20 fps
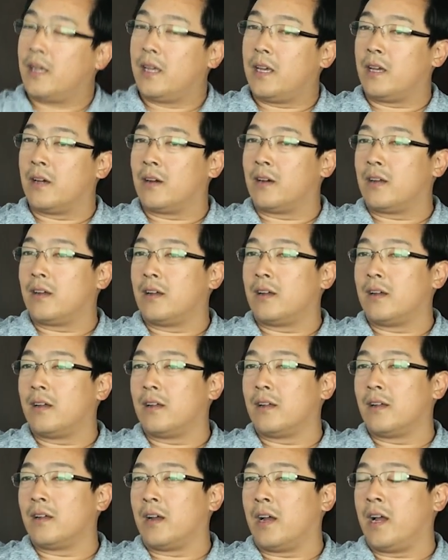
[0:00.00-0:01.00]
Yeah.
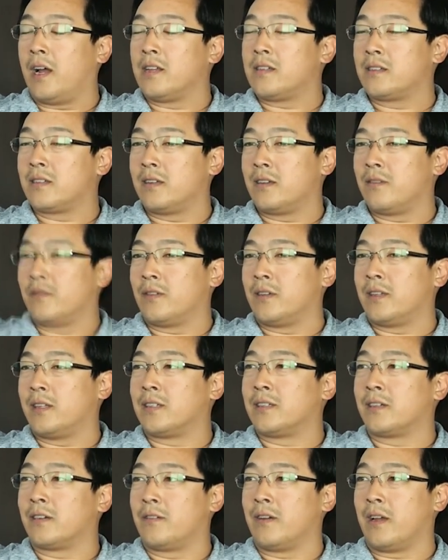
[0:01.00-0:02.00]
I actually would
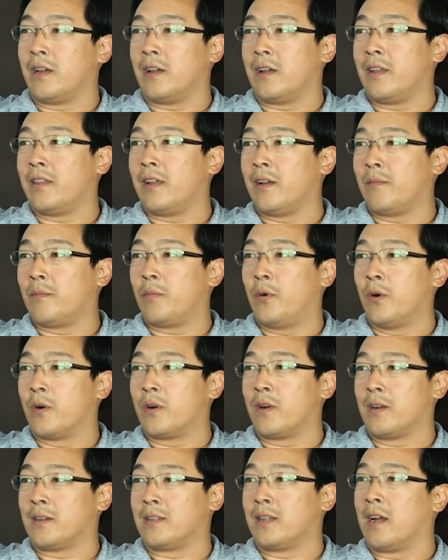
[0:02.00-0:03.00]
disagree. I think
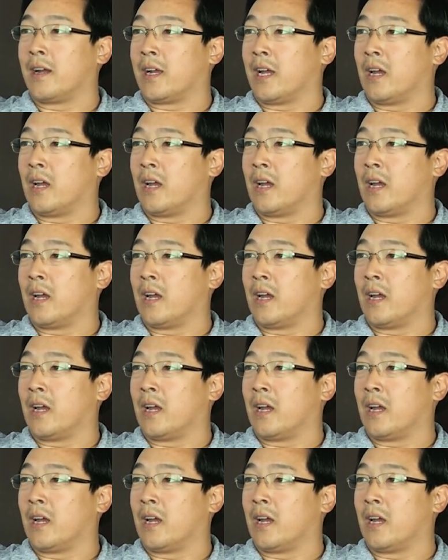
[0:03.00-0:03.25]
poker is not